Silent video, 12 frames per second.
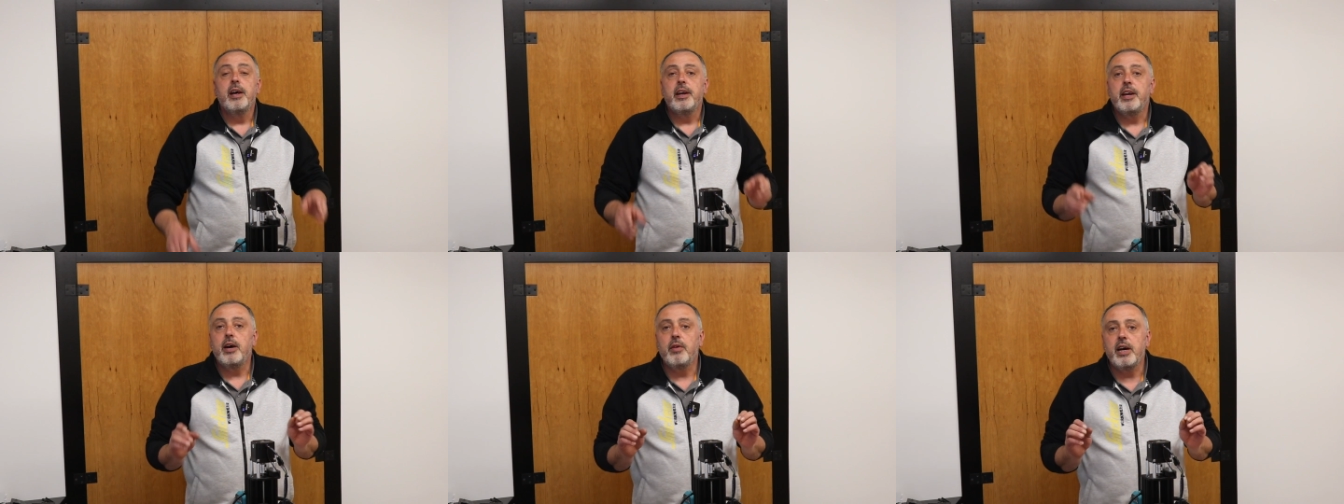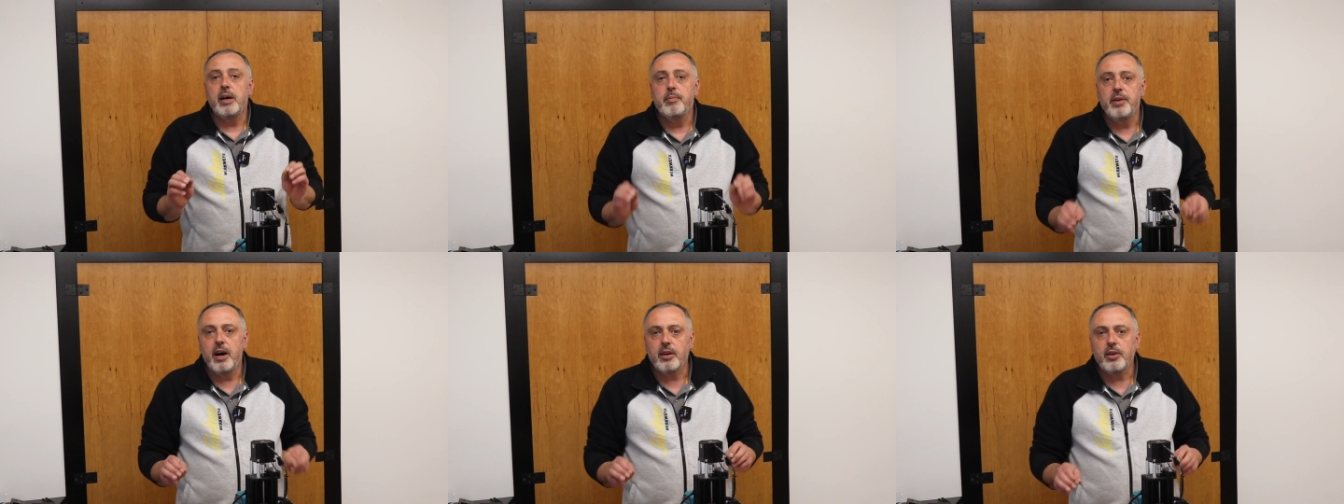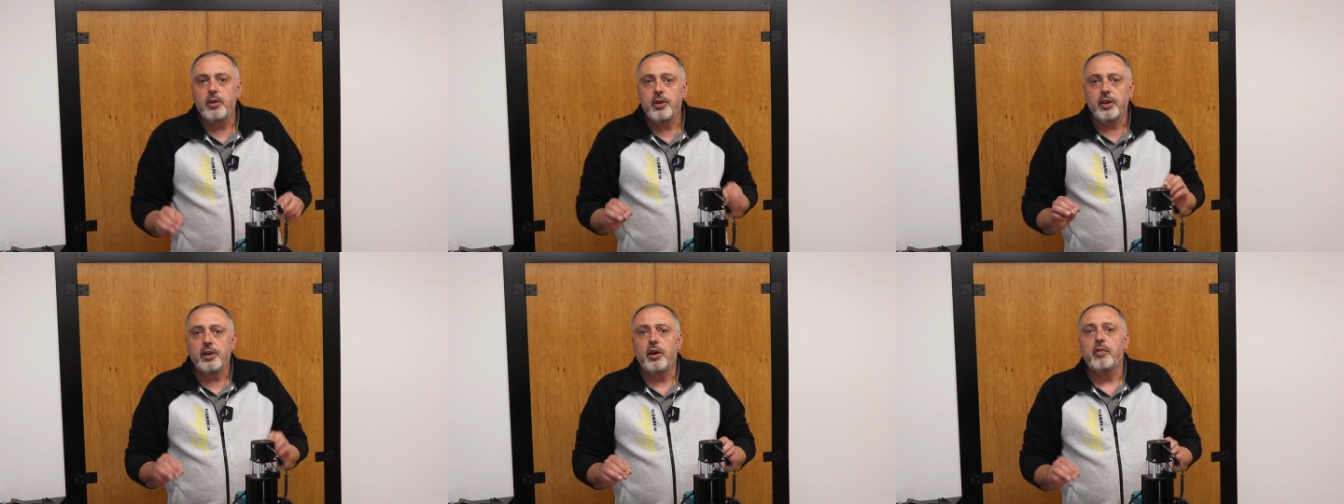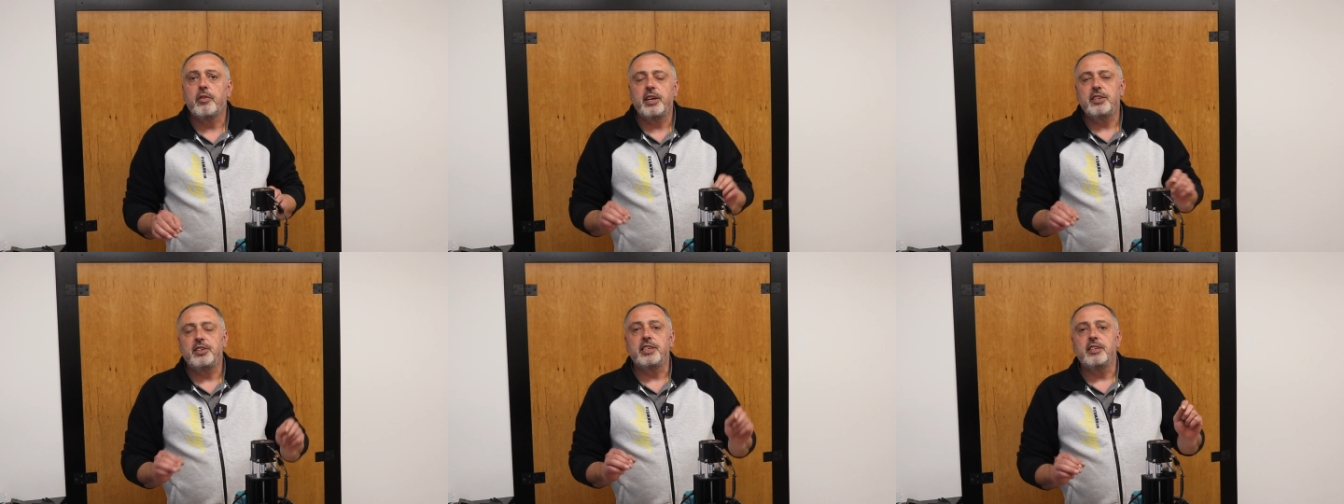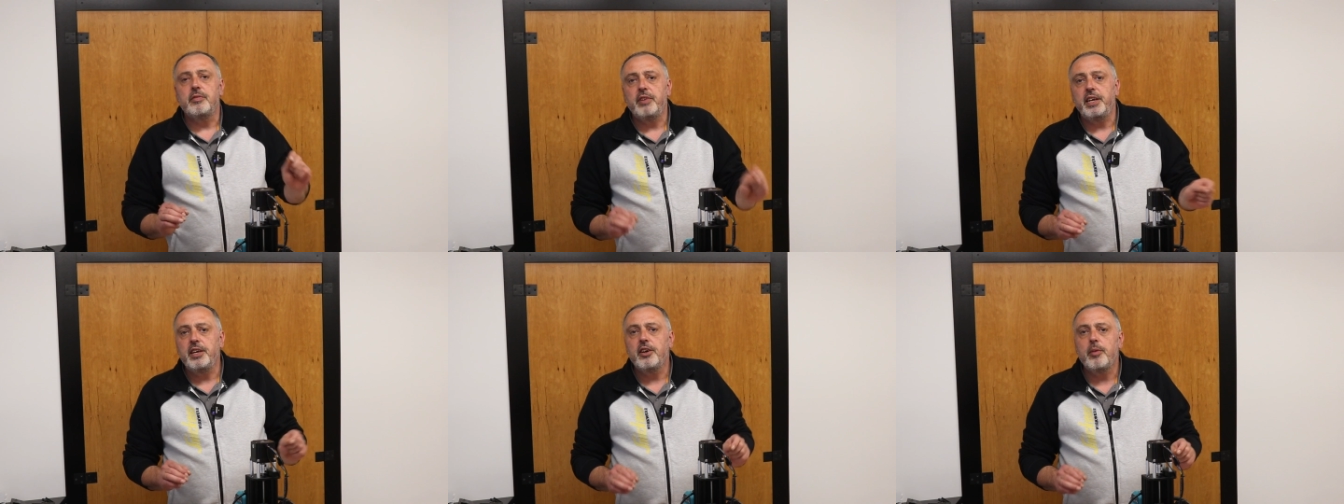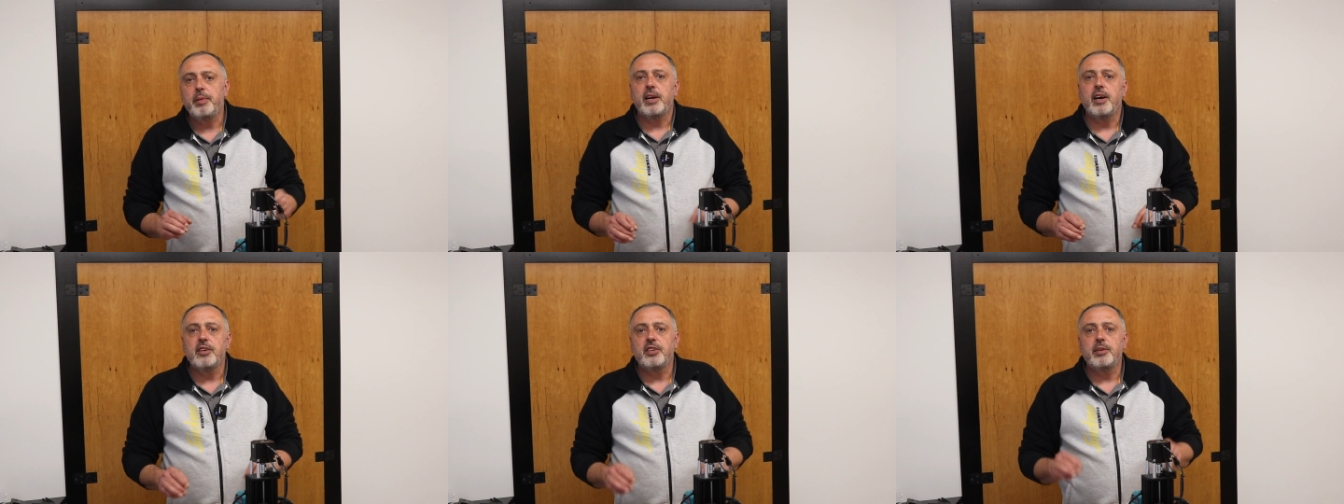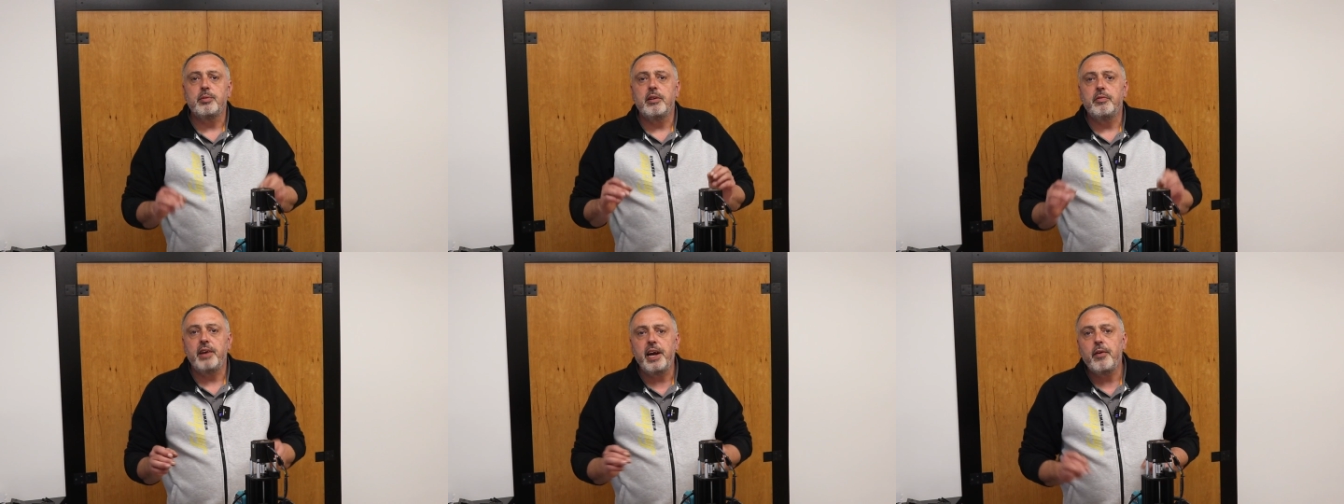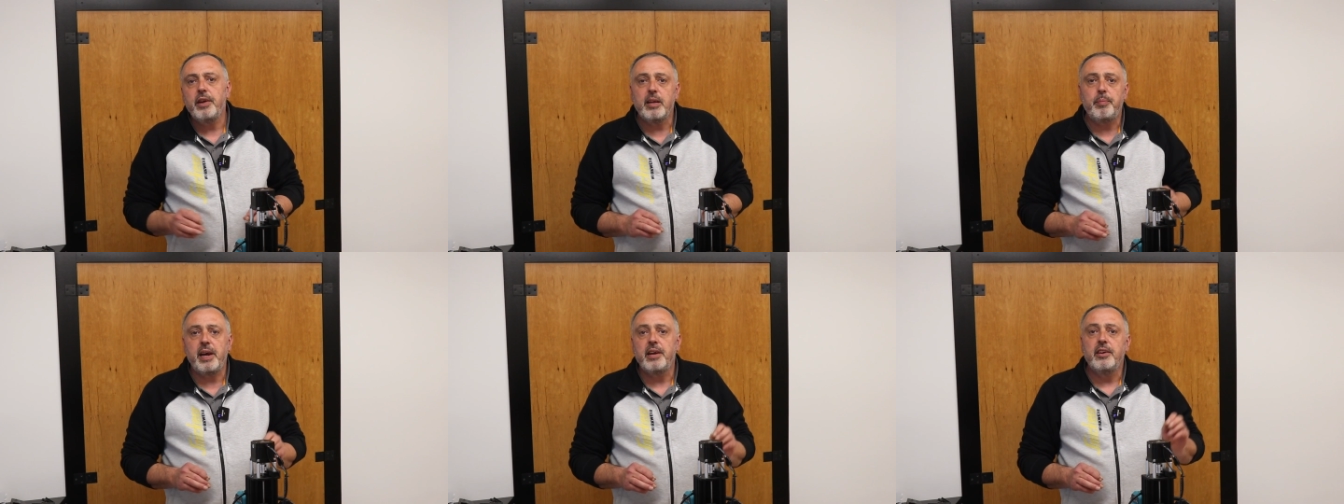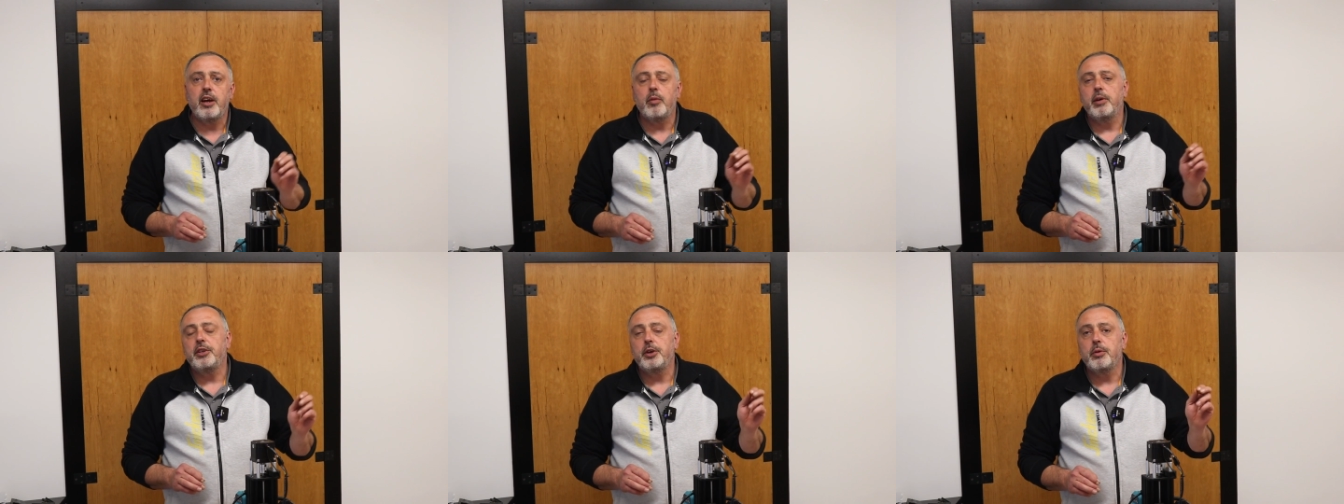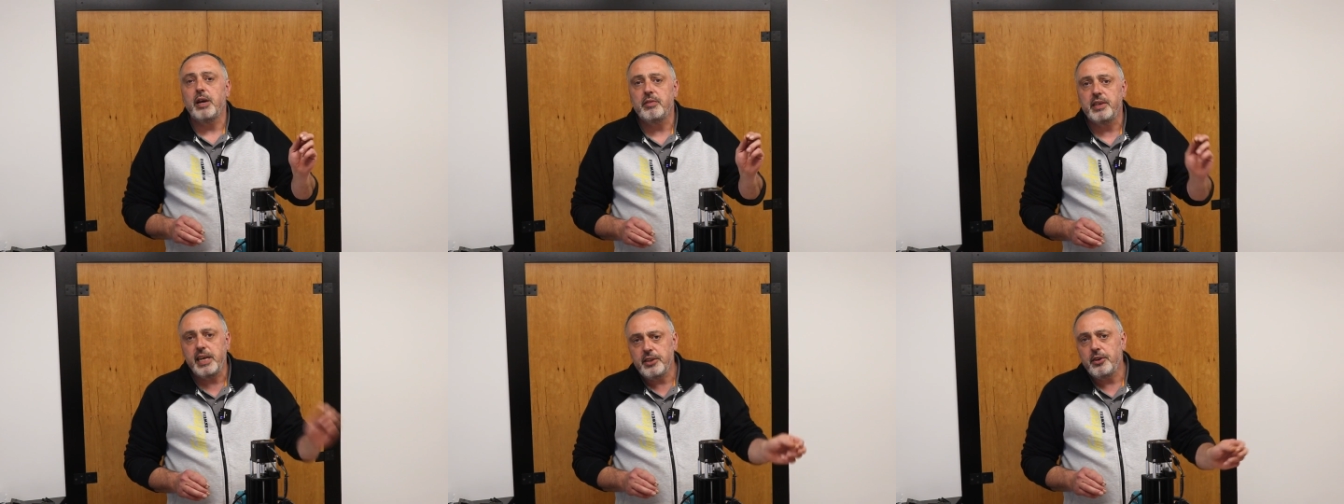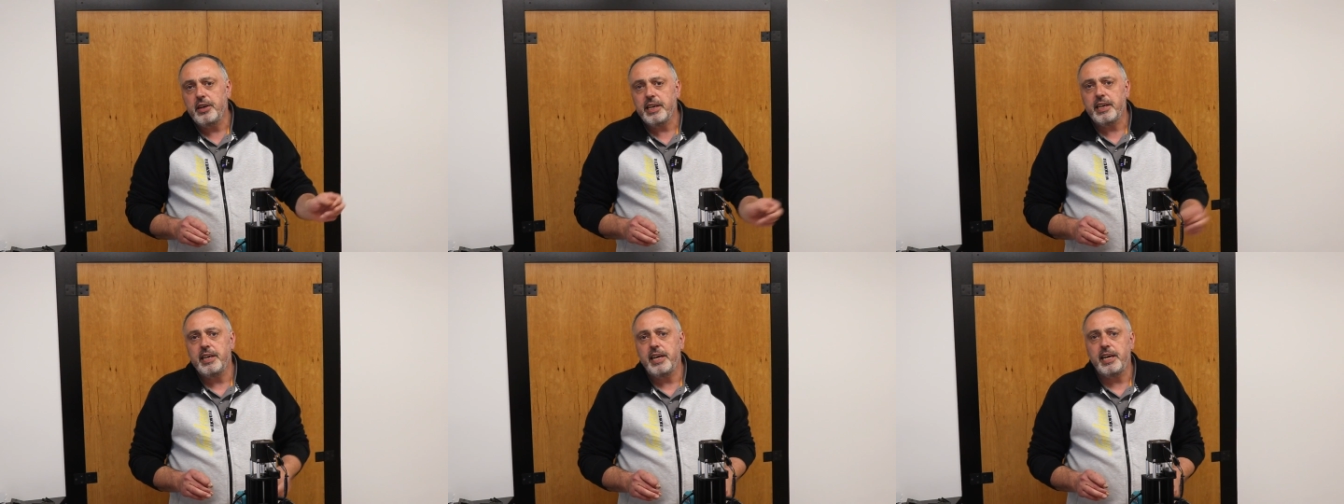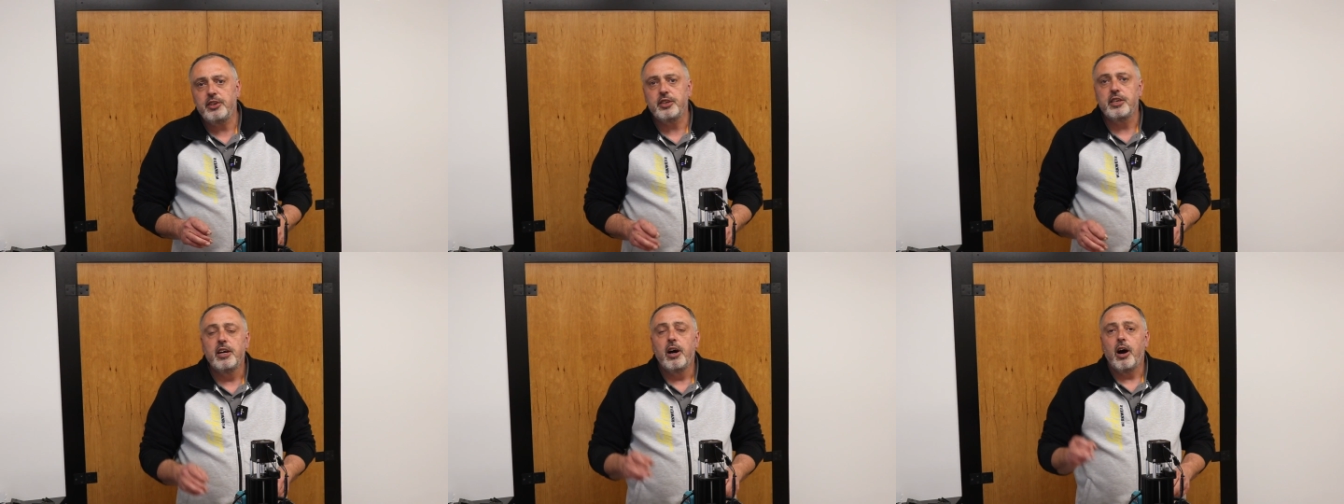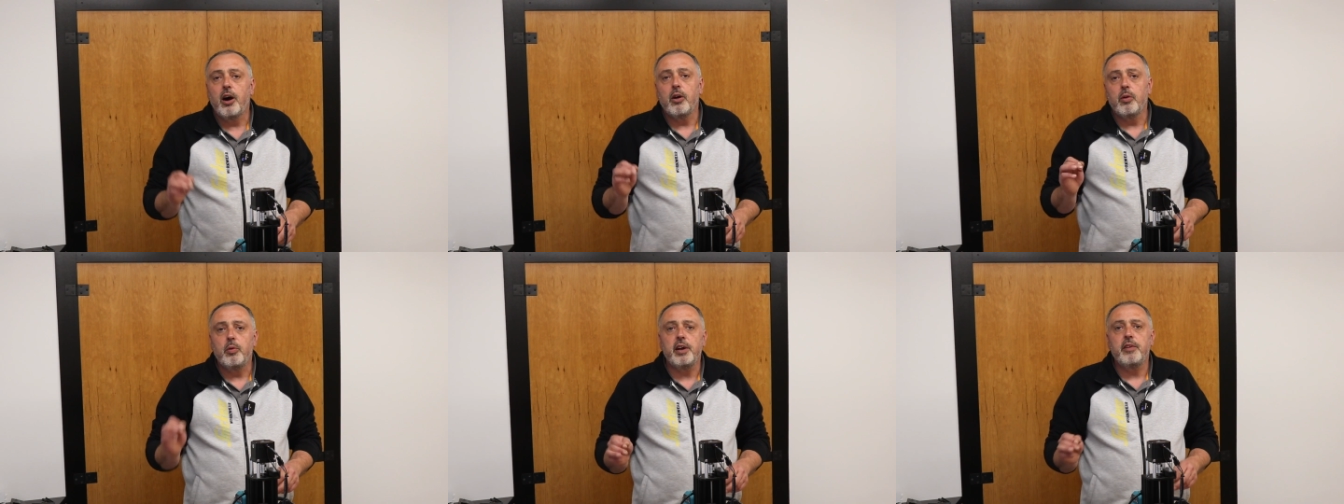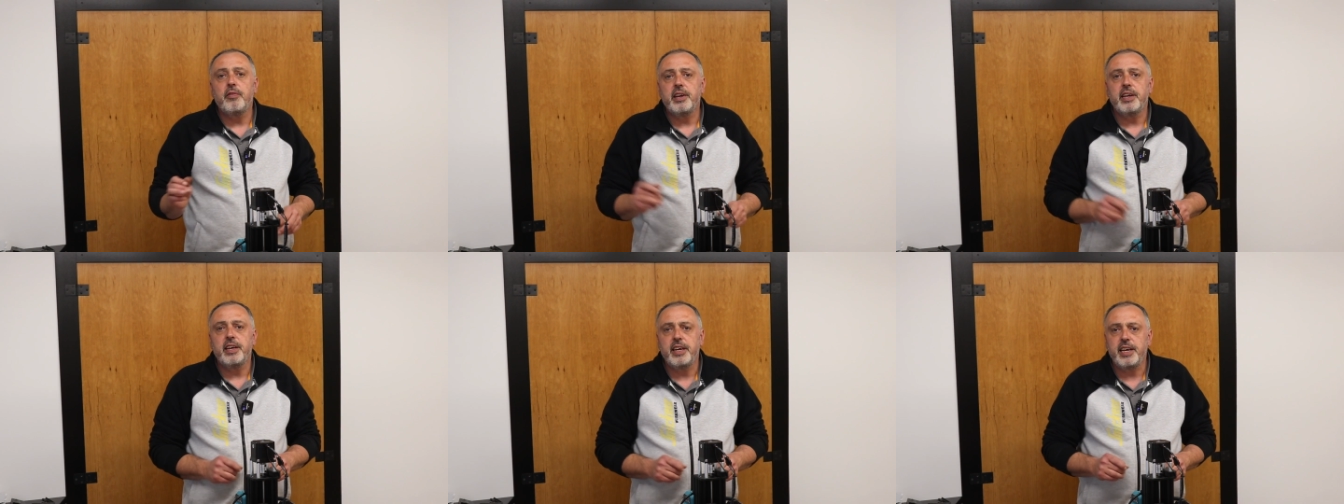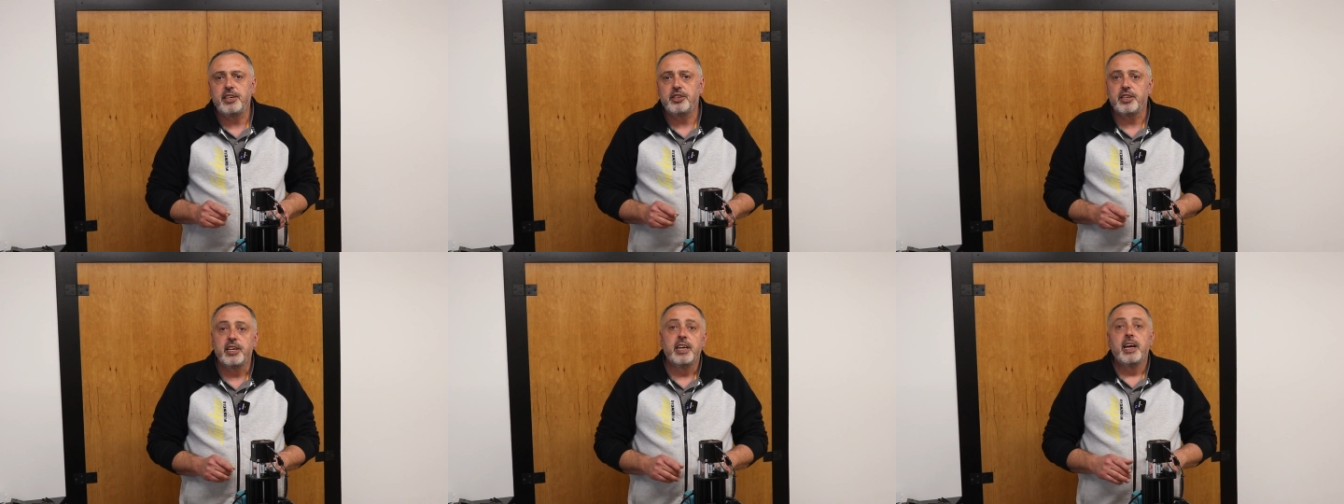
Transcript: Now, I am not going to cover this in the video because it will vary depending on whether you have an Ethernet connection or a Wi-Fi connection,